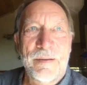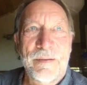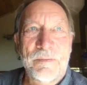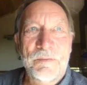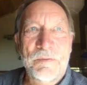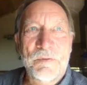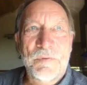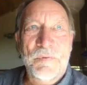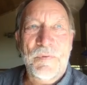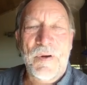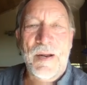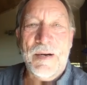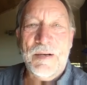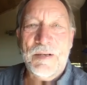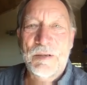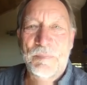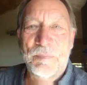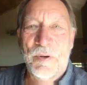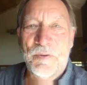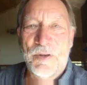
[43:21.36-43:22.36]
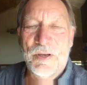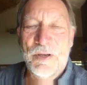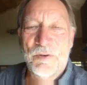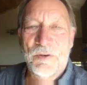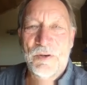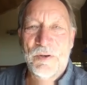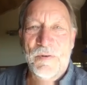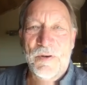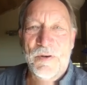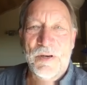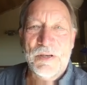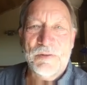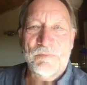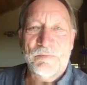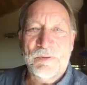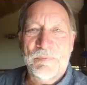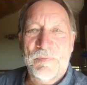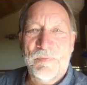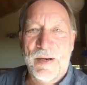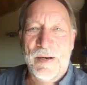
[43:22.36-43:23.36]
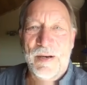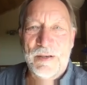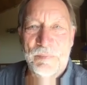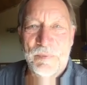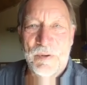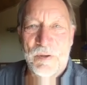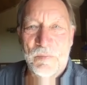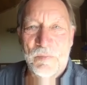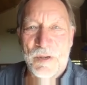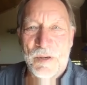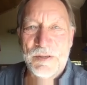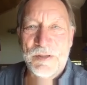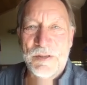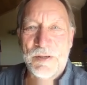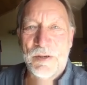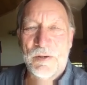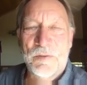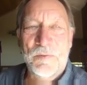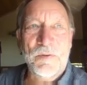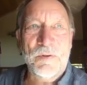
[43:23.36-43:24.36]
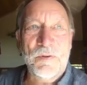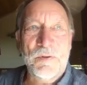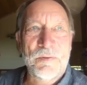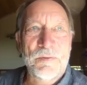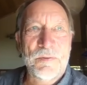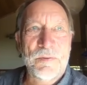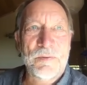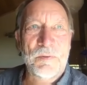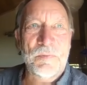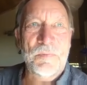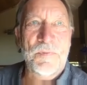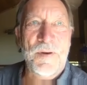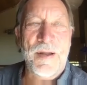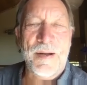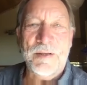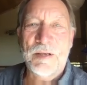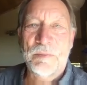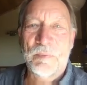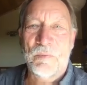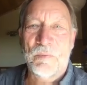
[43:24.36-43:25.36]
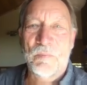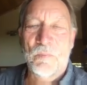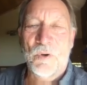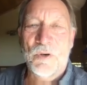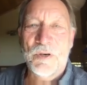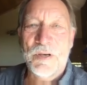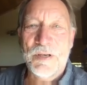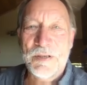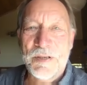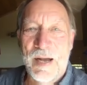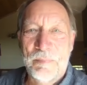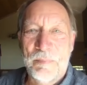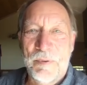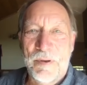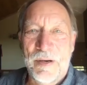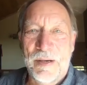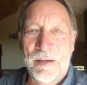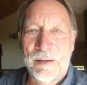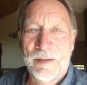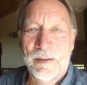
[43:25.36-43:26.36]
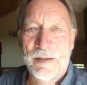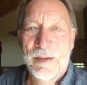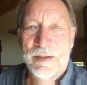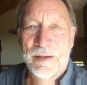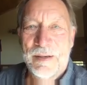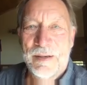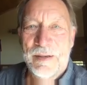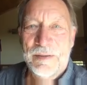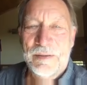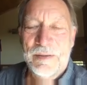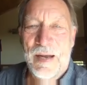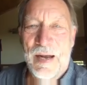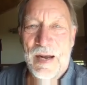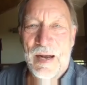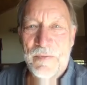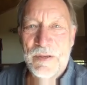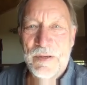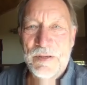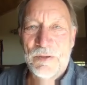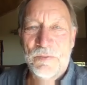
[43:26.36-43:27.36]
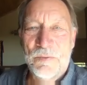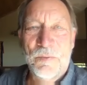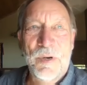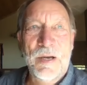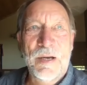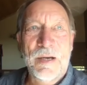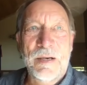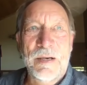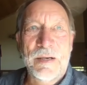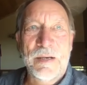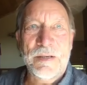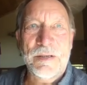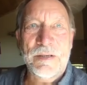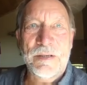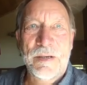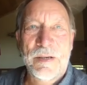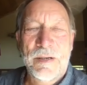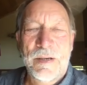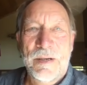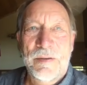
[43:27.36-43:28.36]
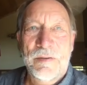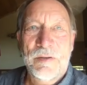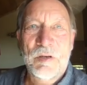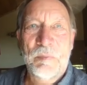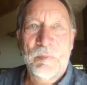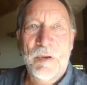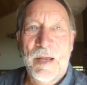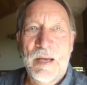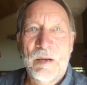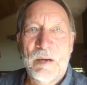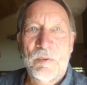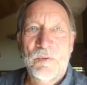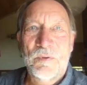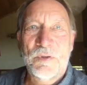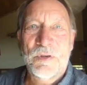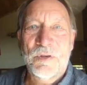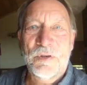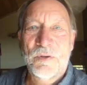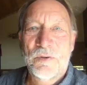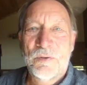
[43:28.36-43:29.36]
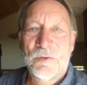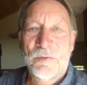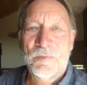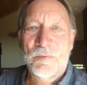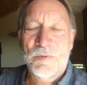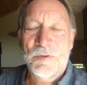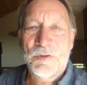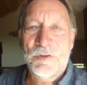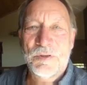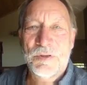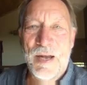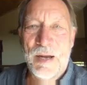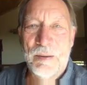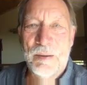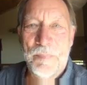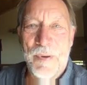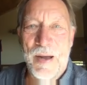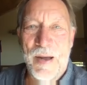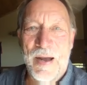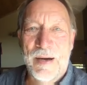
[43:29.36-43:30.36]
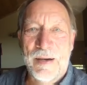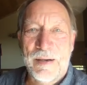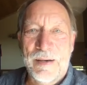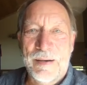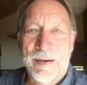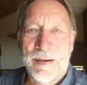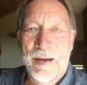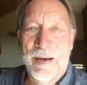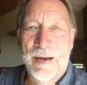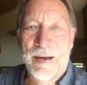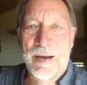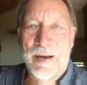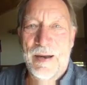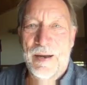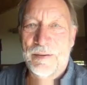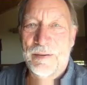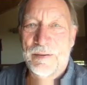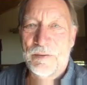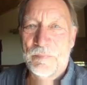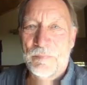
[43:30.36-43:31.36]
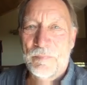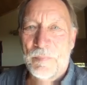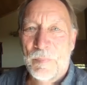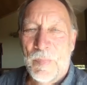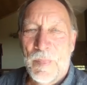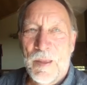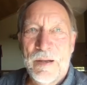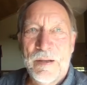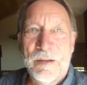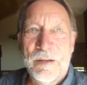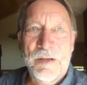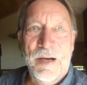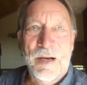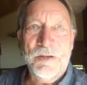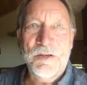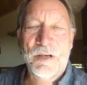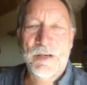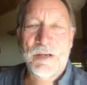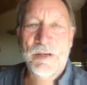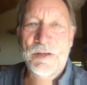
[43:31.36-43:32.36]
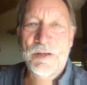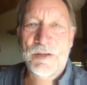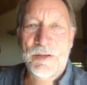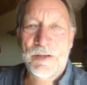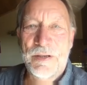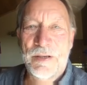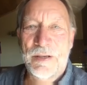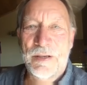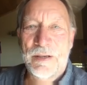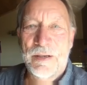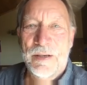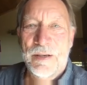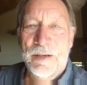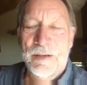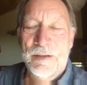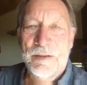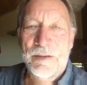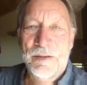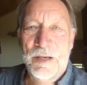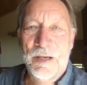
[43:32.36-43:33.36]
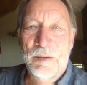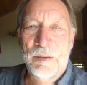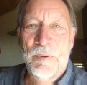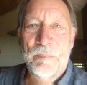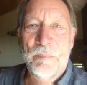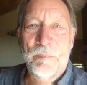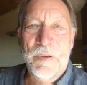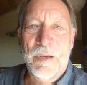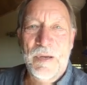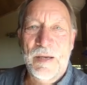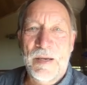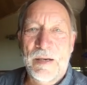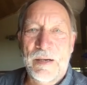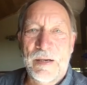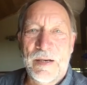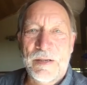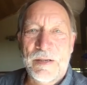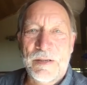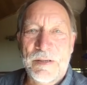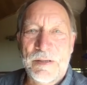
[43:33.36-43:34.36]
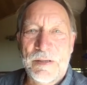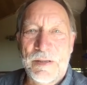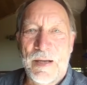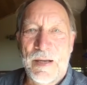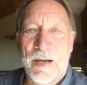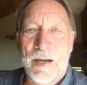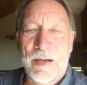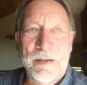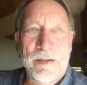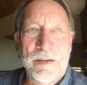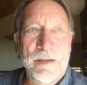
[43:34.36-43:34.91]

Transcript: reflect upon the universe, reflect upon oneself, to reflect upon what is happening, to have this awareness, to be able to step back and touch into the deeper beingness that